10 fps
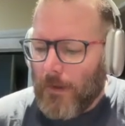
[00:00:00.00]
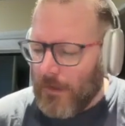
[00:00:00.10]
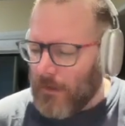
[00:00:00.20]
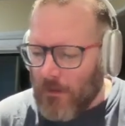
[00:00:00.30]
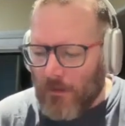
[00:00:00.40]

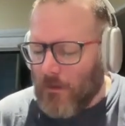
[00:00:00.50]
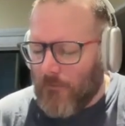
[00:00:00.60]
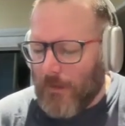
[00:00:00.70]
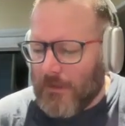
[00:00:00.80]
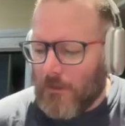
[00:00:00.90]
But yeah,
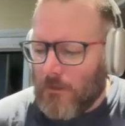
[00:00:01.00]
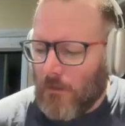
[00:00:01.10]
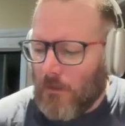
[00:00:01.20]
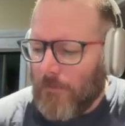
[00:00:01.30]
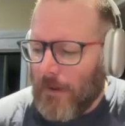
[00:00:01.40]
you've mentioned a
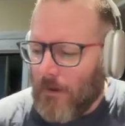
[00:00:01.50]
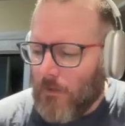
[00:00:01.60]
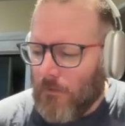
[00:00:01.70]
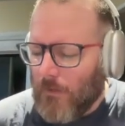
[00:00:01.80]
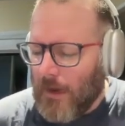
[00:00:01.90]
lot about
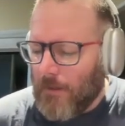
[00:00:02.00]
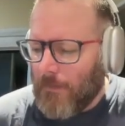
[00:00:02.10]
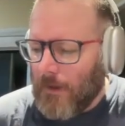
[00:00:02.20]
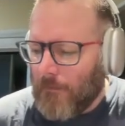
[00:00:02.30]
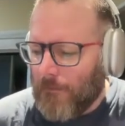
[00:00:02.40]
it
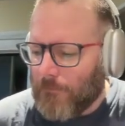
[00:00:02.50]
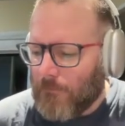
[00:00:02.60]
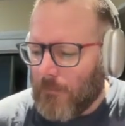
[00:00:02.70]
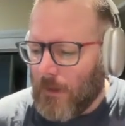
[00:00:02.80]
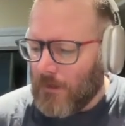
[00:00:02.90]
already, but
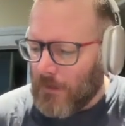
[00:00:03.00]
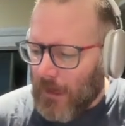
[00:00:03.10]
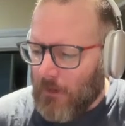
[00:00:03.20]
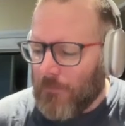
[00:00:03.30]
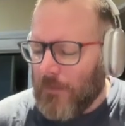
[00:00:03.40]

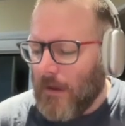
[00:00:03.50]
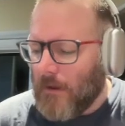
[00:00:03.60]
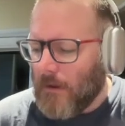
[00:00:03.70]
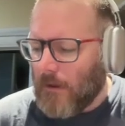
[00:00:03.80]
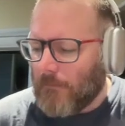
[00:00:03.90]
cut off
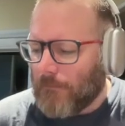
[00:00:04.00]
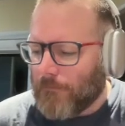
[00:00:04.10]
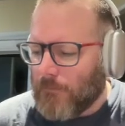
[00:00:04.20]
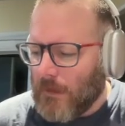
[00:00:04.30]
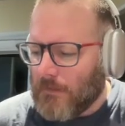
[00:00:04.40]
that
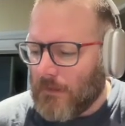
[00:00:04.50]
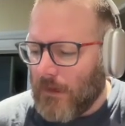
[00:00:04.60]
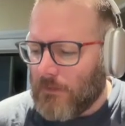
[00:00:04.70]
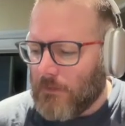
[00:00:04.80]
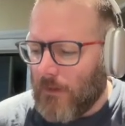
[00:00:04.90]

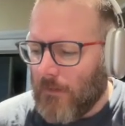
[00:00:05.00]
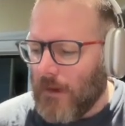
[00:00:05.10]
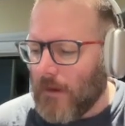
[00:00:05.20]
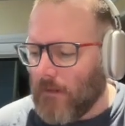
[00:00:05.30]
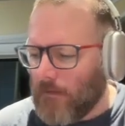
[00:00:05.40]
start to it, I
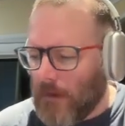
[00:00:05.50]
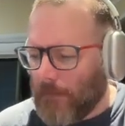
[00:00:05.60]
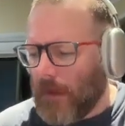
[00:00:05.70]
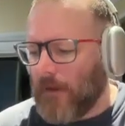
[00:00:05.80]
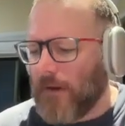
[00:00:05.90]
reckon,
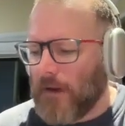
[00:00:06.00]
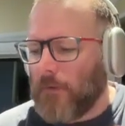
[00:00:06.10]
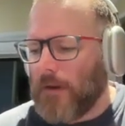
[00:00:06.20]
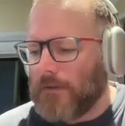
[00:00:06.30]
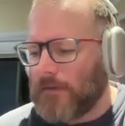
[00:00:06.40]
coming out of
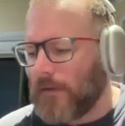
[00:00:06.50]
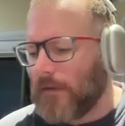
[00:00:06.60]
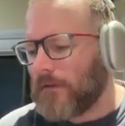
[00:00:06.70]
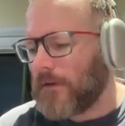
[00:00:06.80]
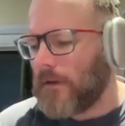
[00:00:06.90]
acquiesce
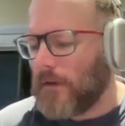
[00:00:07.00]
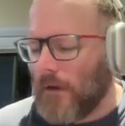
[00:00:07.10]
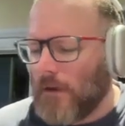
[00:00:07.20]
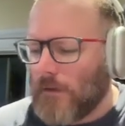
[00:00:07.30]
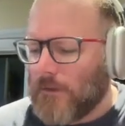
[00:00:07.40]
into
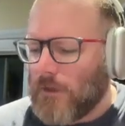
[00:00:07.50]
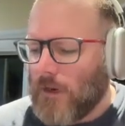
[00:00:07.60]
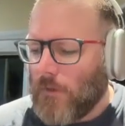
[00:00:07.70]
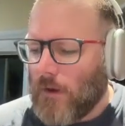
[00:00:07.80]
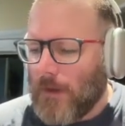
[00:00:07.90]
Do
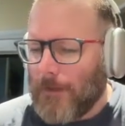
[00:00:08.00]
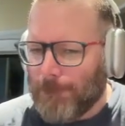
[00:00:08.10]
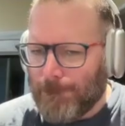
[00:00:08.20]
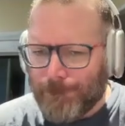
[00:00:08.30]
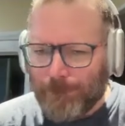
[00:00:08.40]
You Know What I Mean?